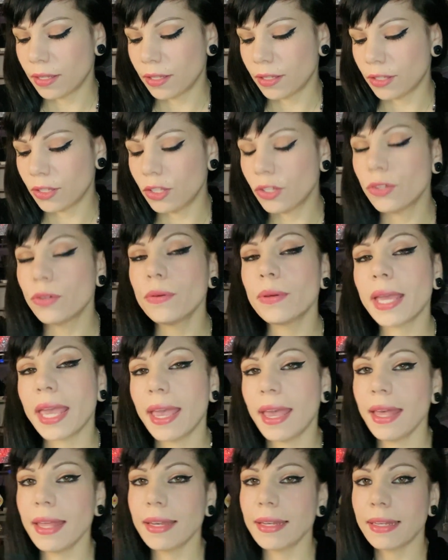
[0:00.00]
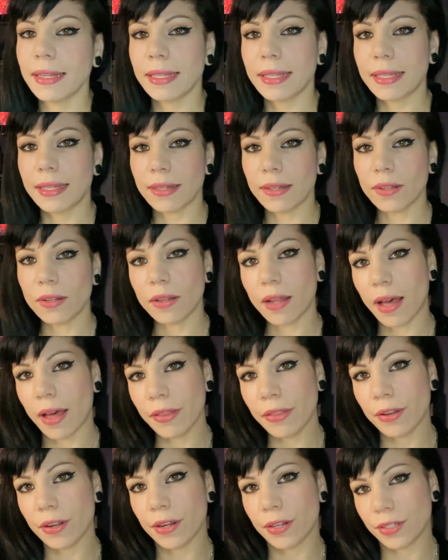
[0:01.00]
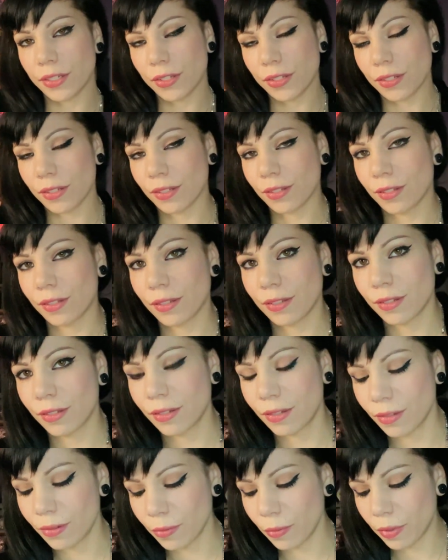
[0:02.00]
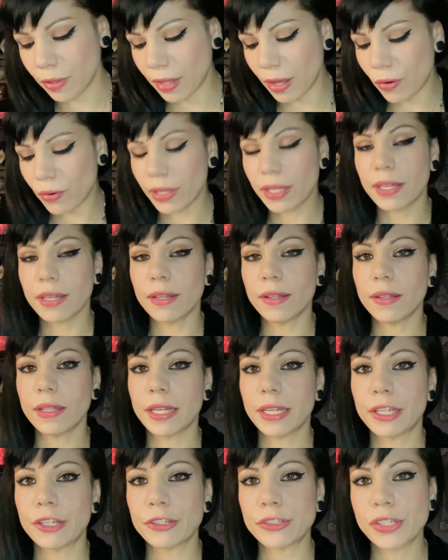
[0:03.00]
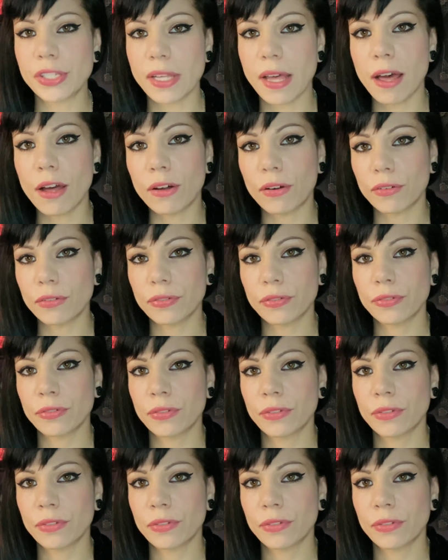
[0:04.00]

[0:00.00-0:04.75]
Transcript: You can't heal others without healing yourself.